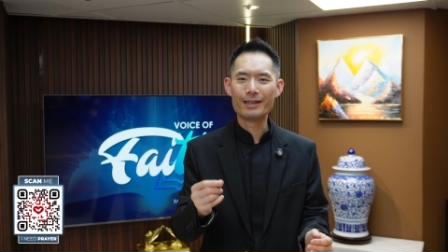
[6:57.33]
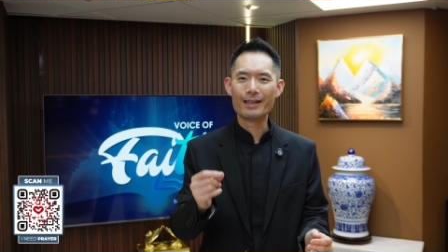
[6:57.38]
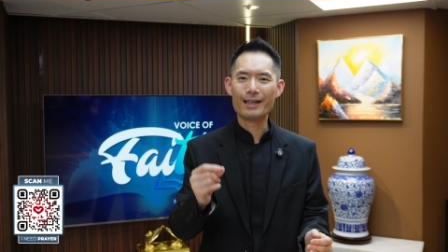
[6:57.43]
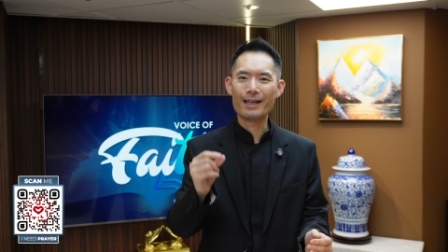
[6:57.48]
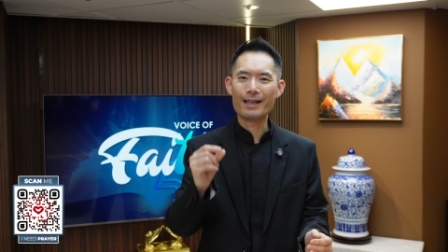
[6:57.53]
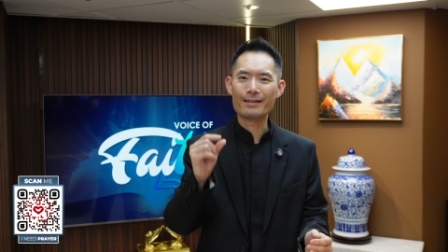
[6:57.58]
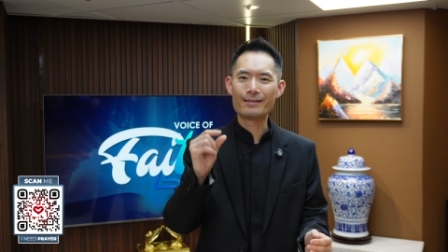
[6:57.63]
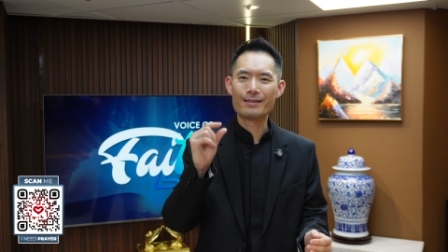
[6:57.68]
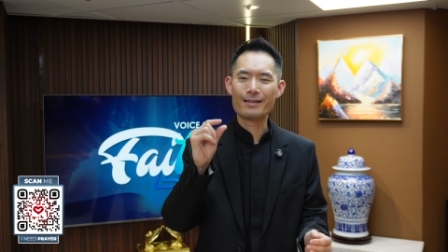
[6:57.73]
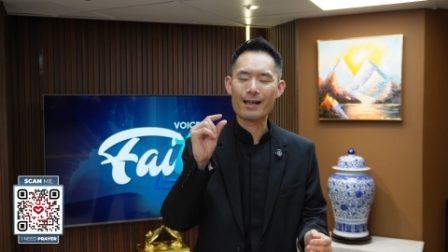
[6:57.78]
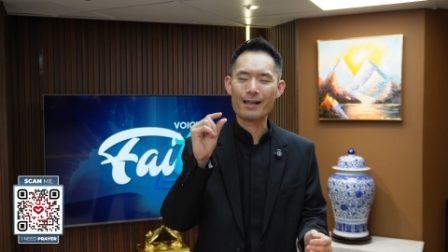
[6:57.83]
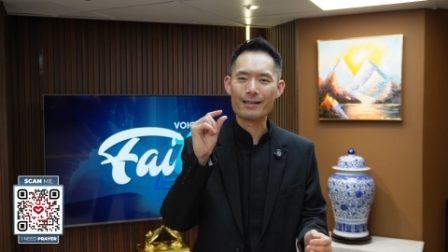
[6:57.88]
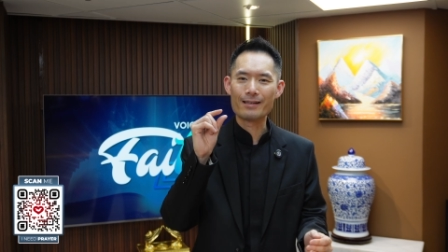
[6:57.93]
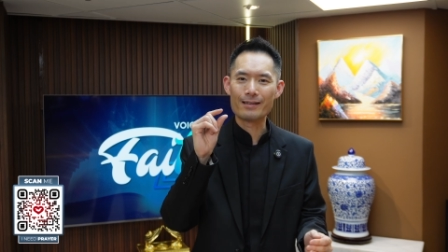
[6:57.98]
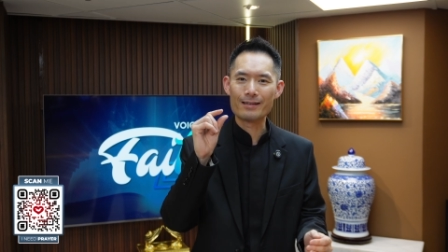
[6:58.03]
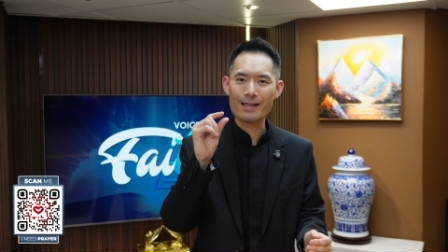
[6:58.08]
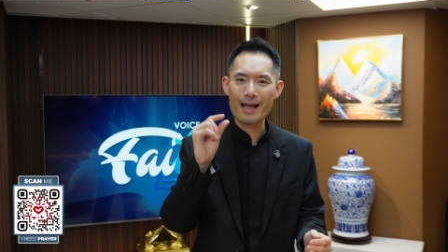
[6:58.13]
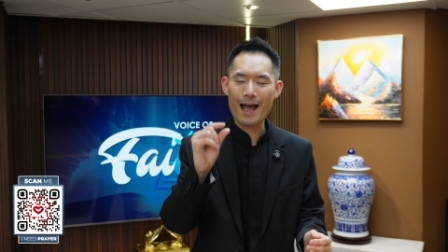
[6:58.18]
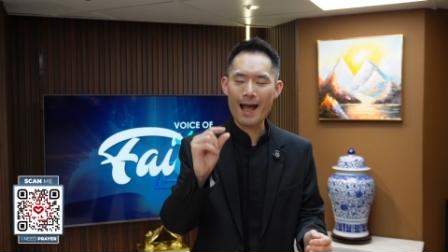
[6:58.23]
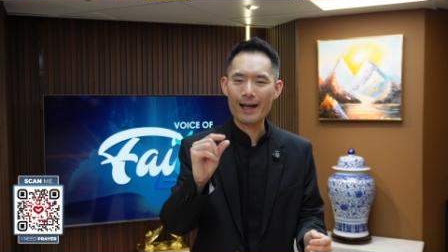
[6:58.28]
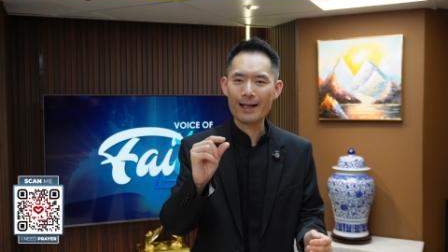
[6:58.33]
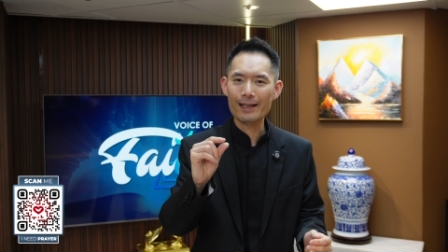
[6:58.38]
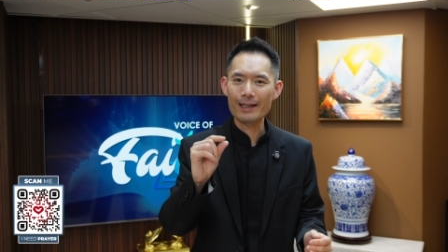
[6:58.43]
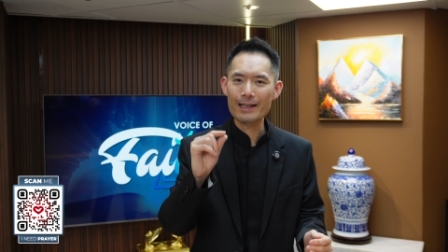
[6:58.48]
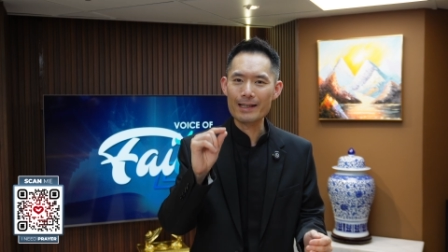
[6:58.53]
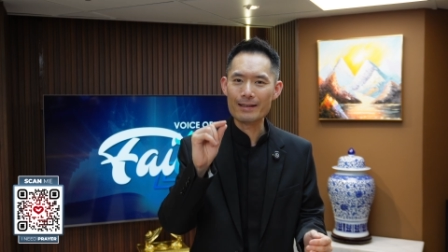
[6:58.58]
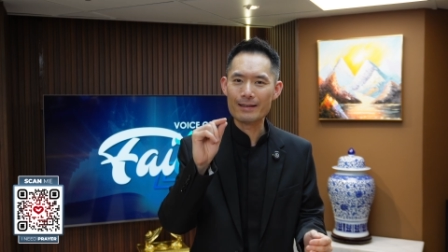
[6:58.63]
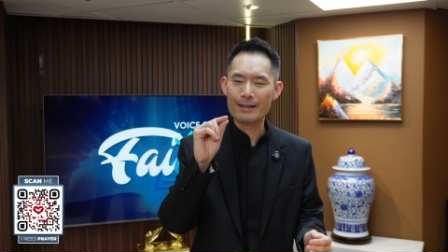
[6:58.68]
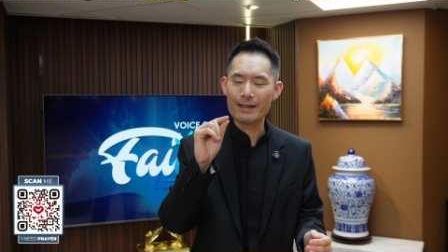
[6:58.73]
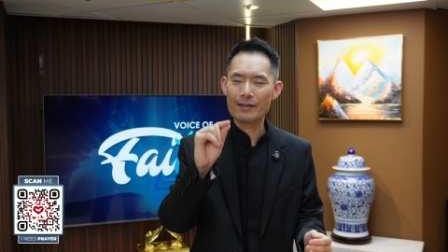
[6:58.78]
it's
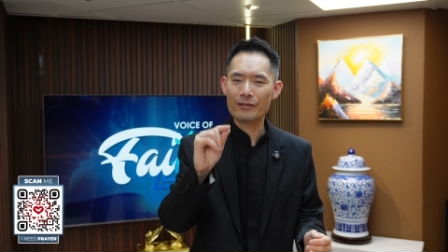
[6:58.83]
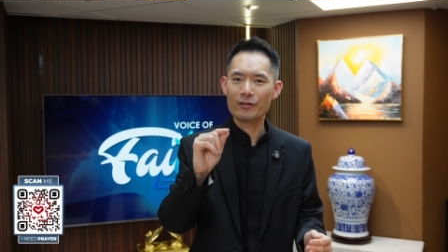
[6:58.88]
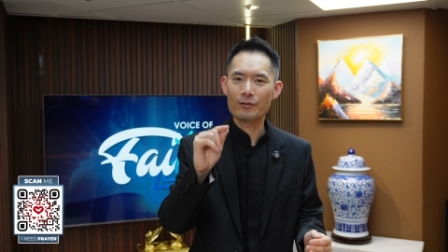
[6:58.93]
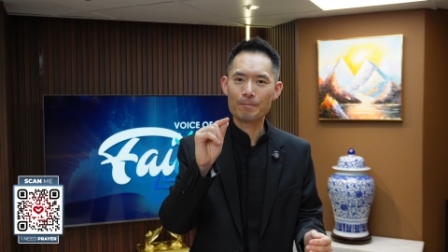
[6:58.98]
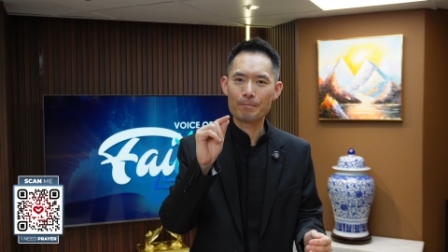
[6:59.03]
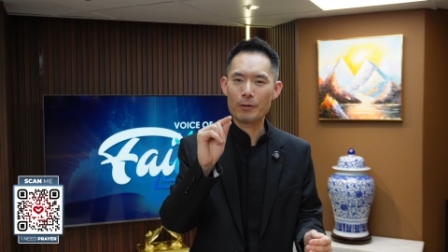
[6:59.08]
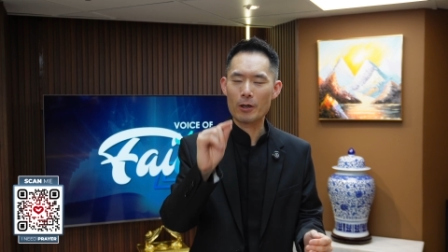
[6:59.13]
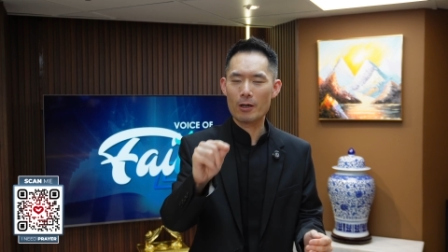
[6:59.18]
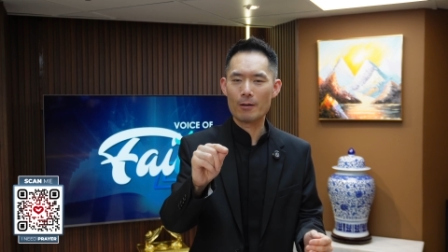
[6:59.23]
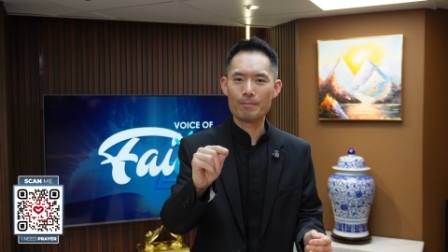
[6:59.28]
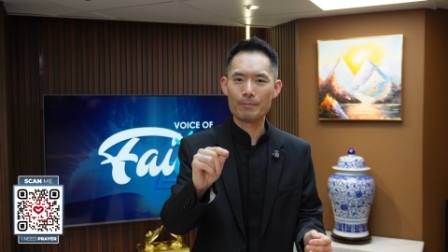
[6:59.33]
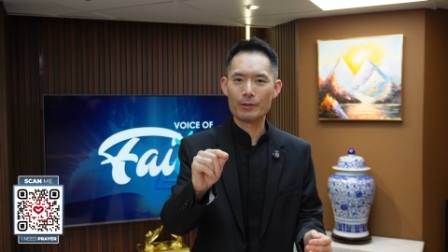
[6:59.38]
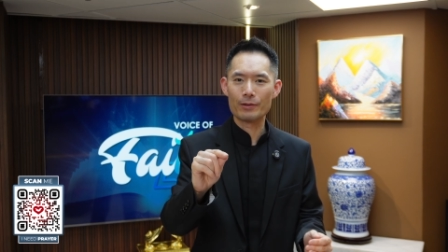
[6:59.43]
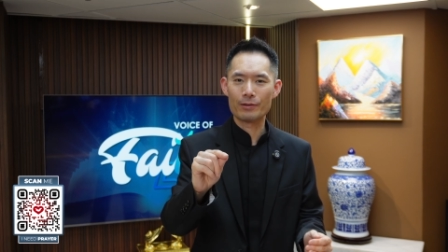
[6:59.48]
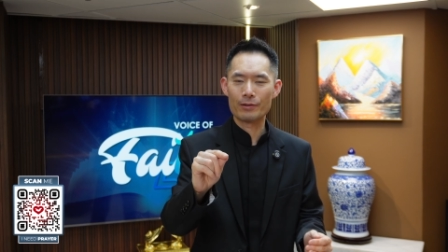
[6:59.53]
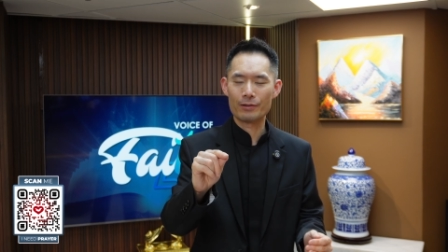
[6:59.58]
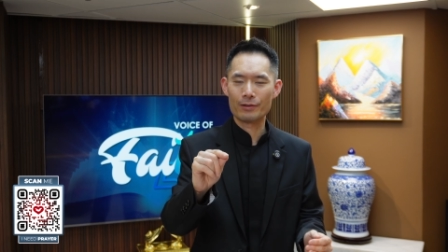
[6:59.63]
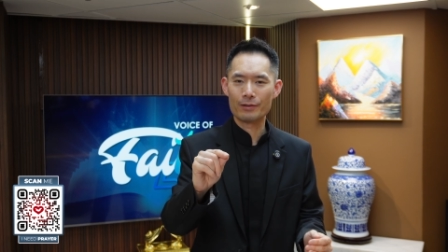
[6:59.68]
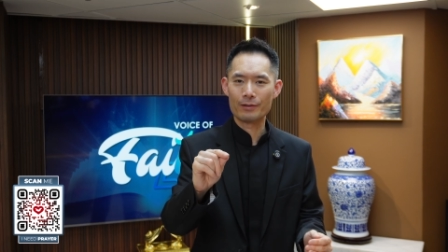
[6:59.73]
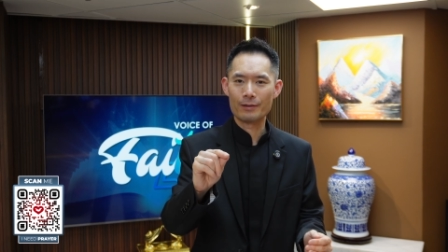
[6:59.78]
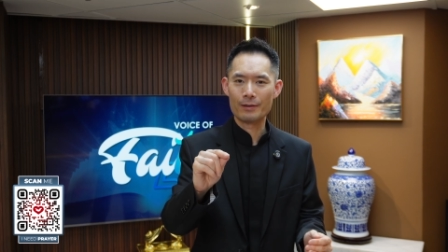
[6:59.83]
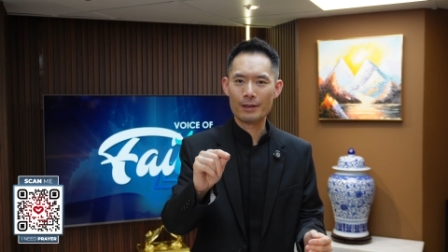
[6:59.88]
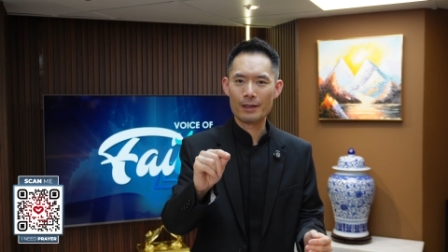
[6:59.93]
exactly this purpose,